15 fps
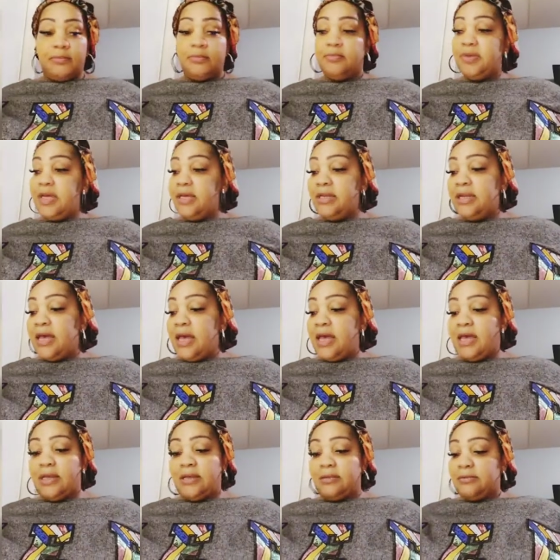but
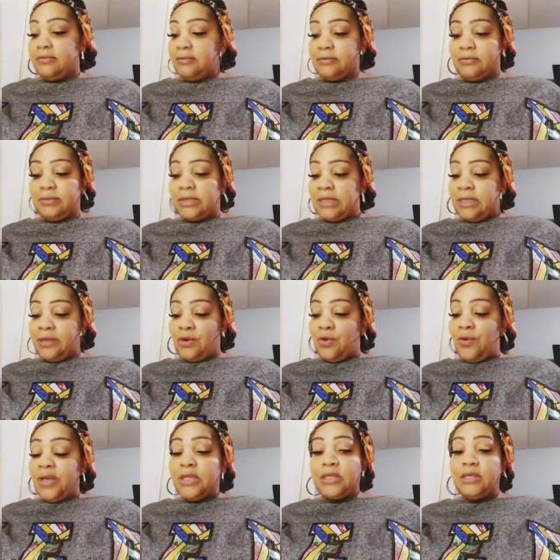
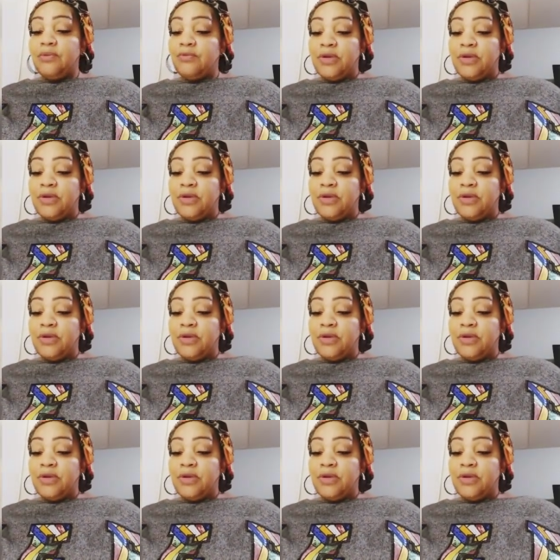quickly